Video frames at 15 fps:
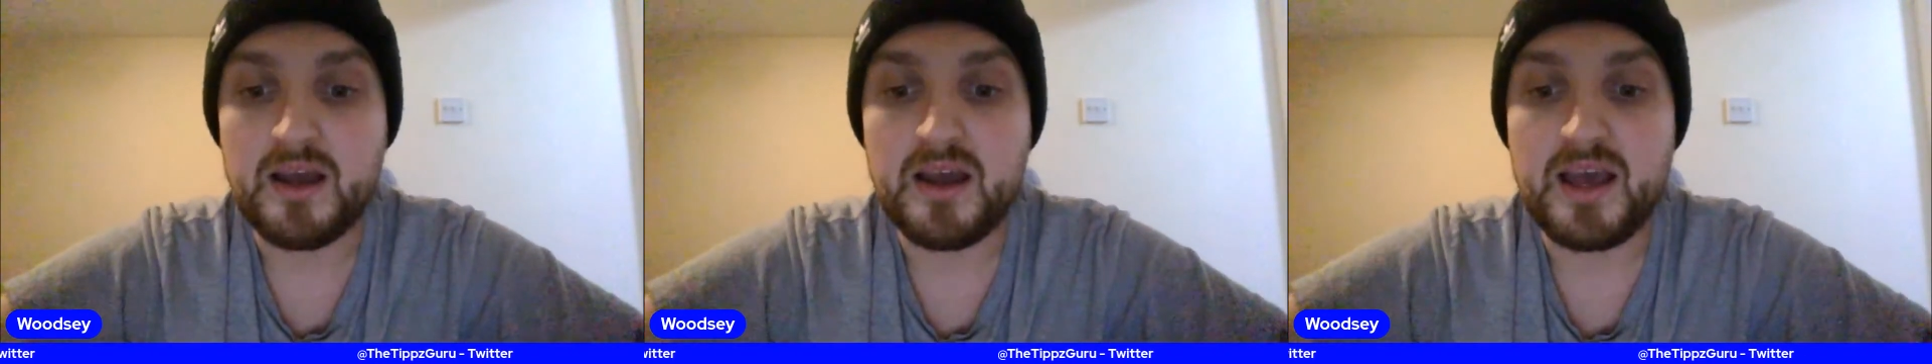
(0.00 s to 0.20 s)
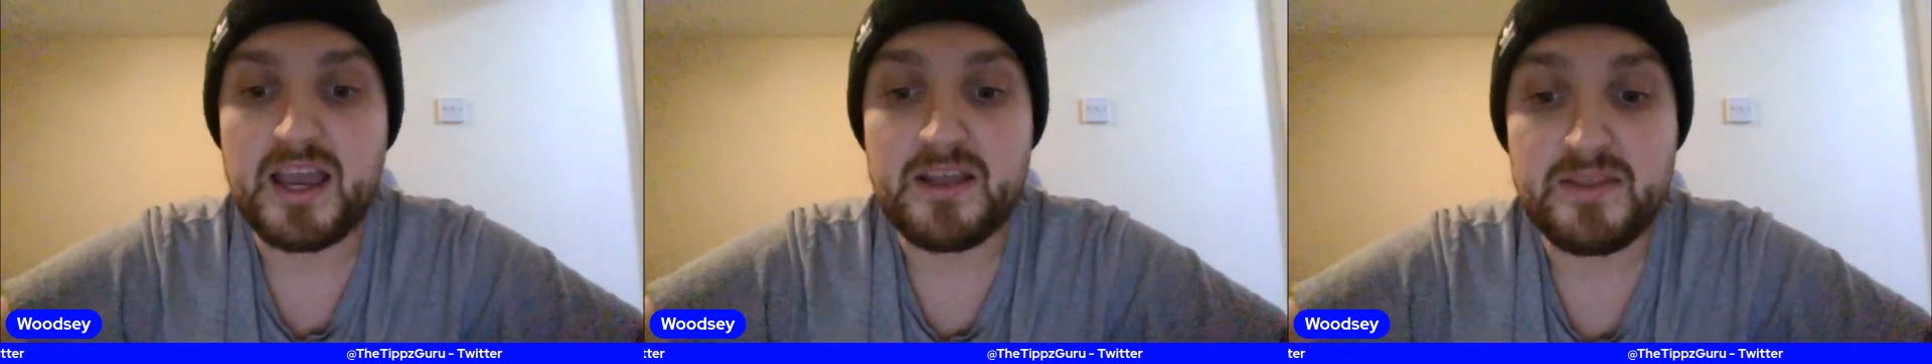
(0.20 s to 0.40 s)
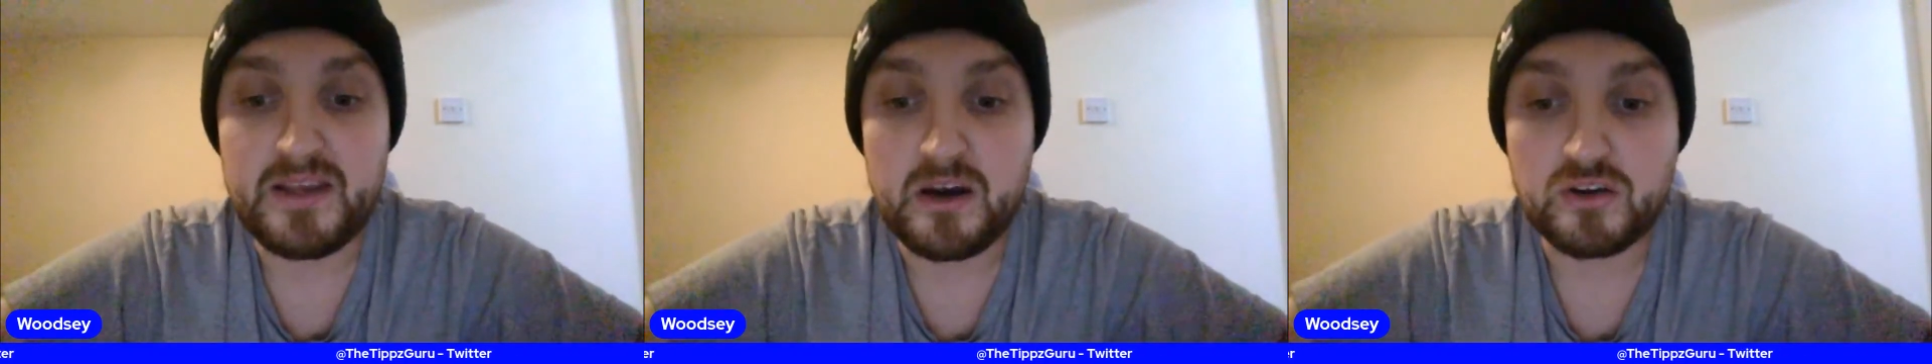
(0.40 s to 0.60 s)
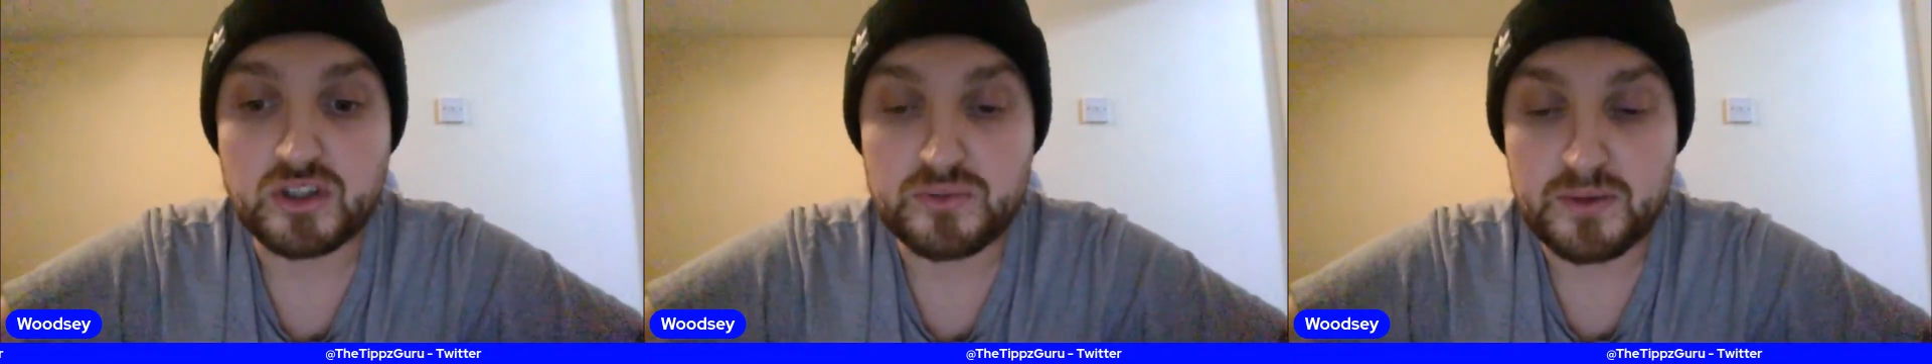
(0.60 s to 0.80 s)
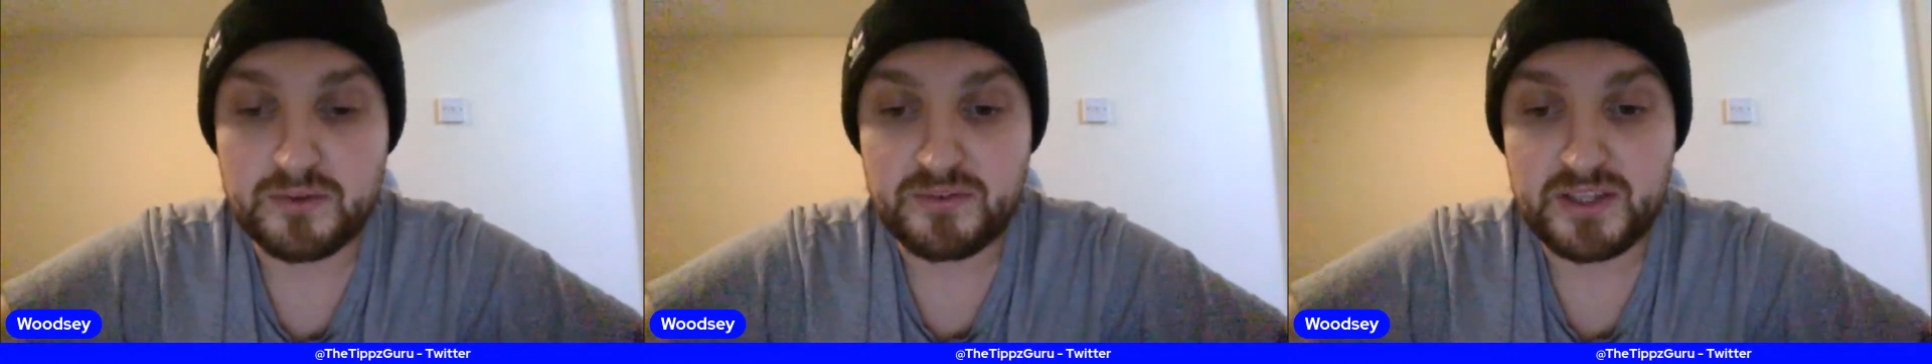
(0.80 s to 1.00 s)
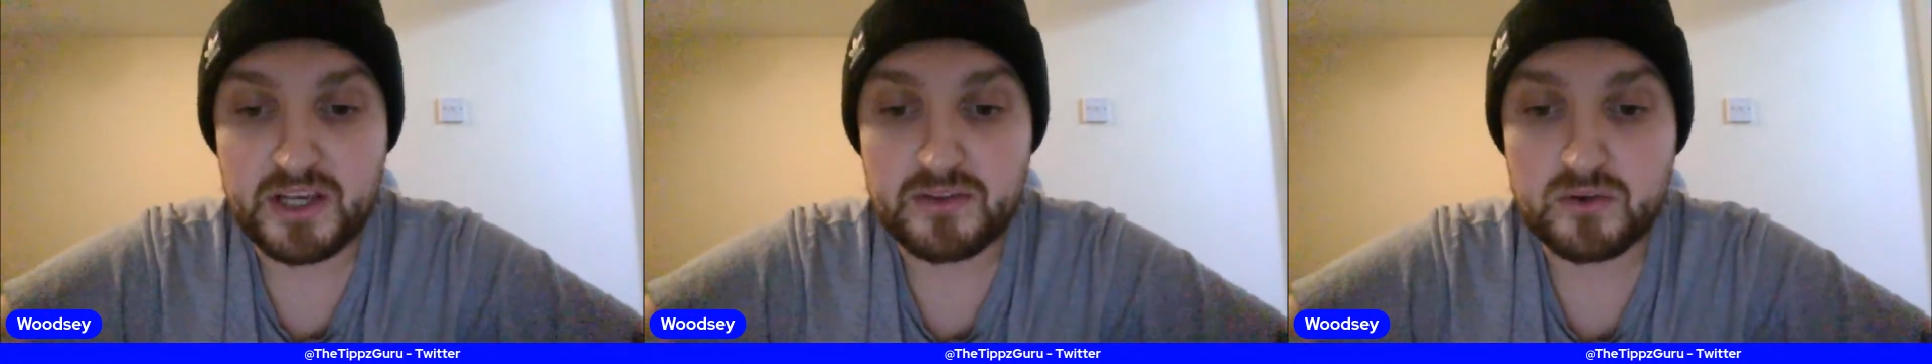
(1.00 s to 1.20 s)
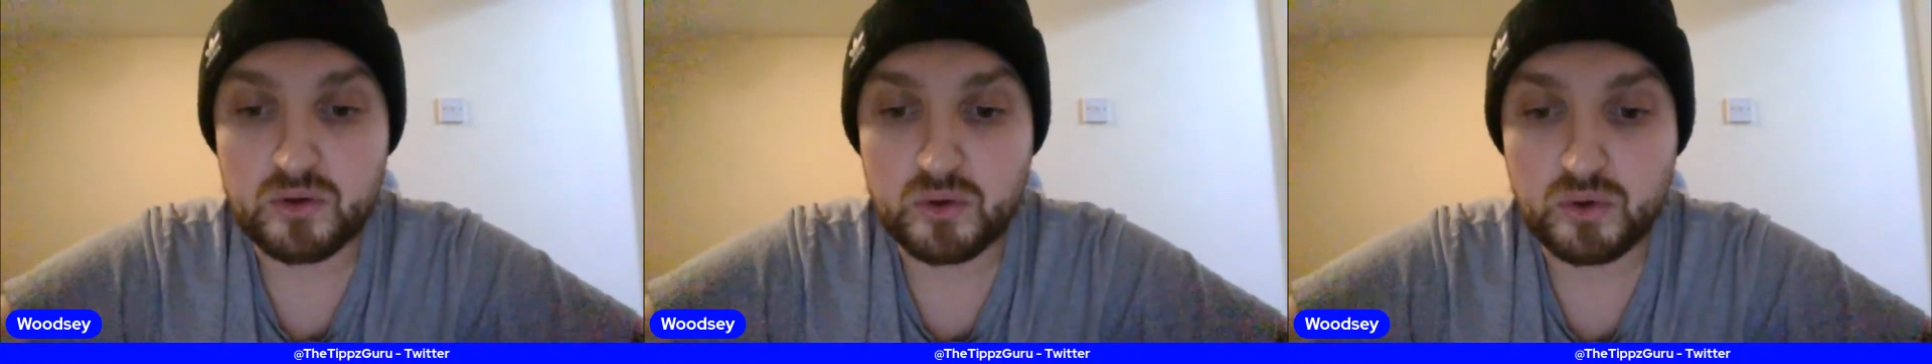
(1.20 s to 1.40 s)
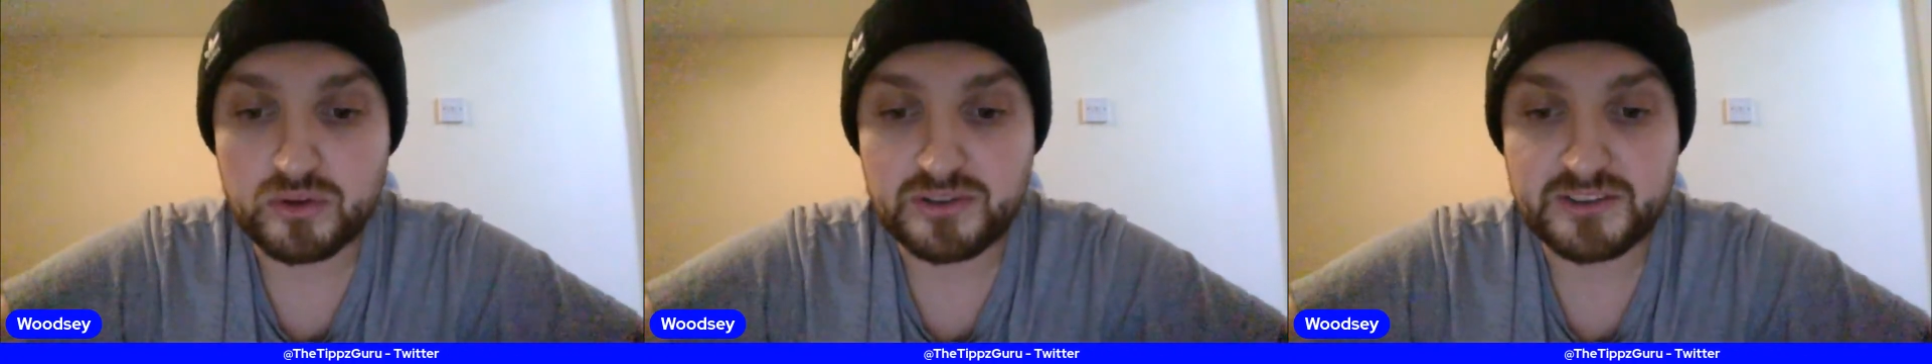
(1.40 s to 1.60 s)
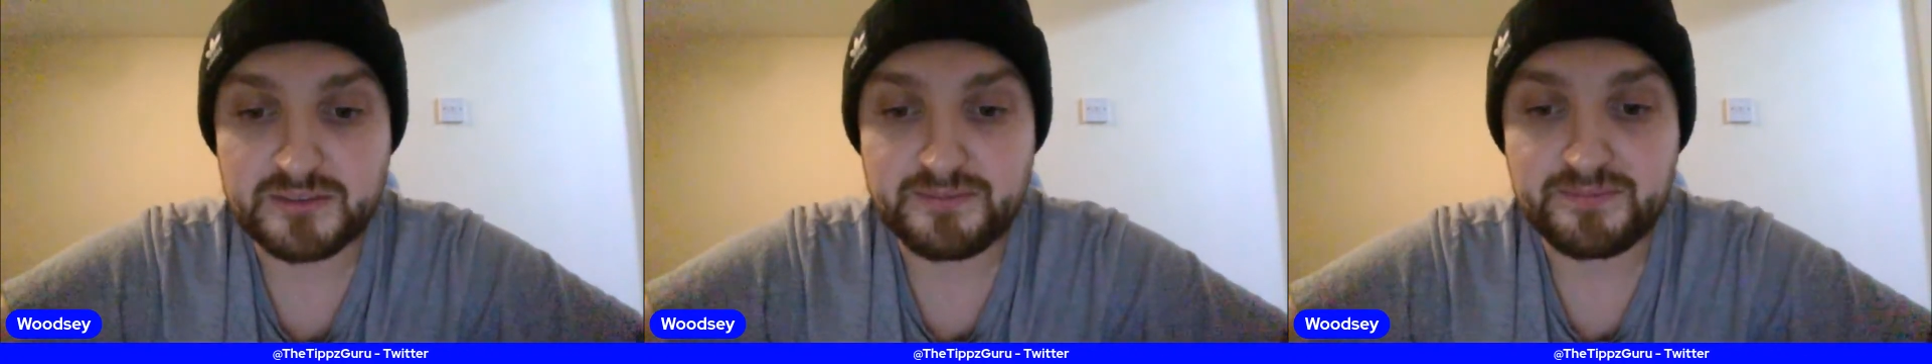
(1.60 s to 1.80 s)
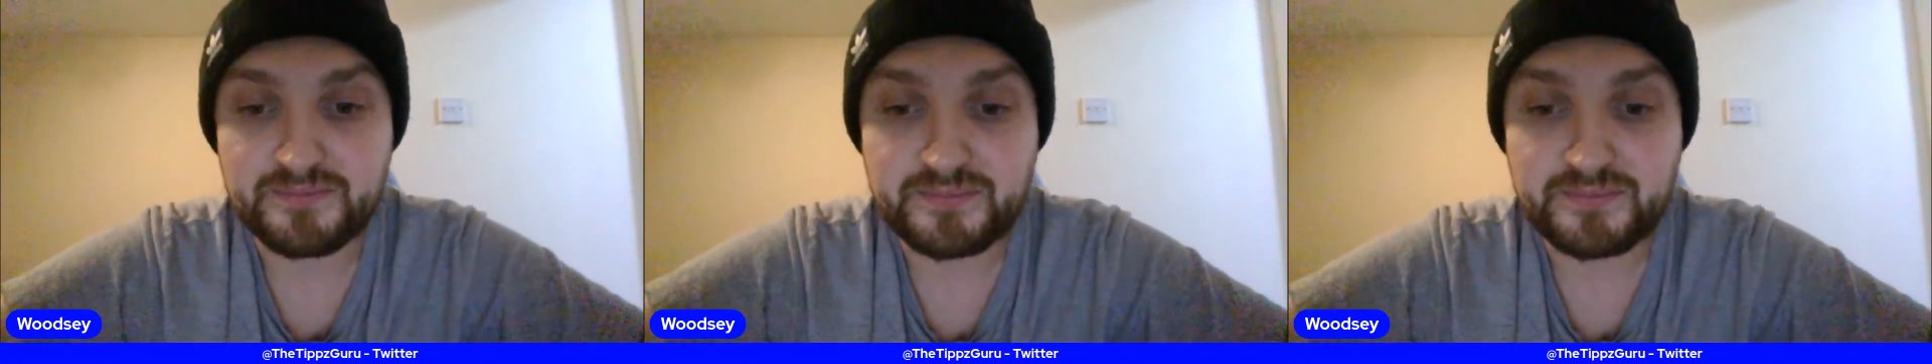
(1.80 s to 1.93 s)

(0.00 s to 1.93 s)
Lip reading: in the Ultimate for the other horse.